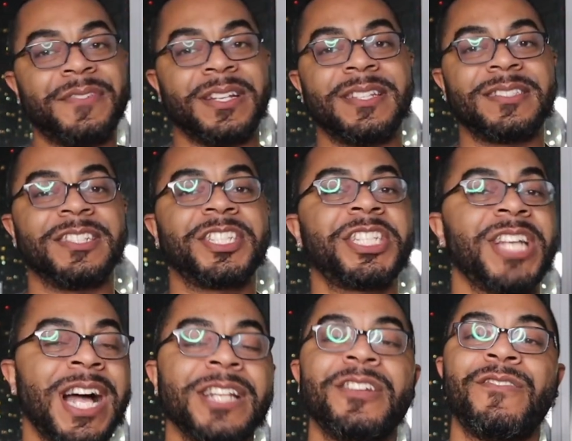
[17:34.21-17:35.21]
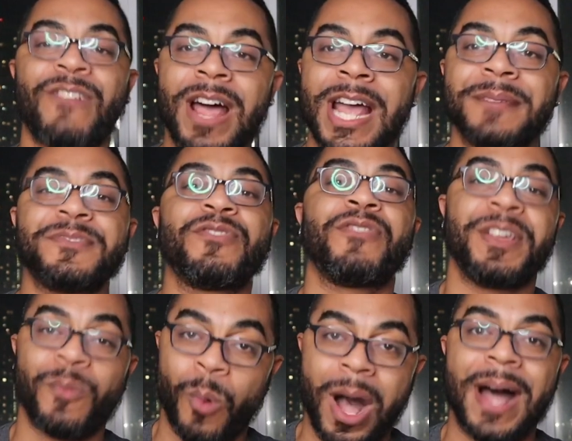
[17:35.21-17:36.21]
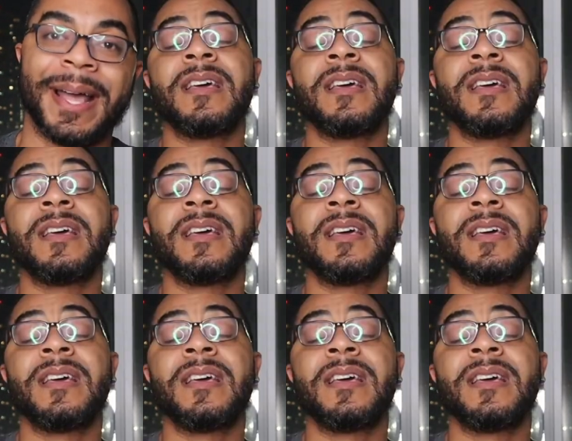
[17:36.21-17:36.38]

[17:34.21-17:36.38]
us a Shonda Rhimes rewind.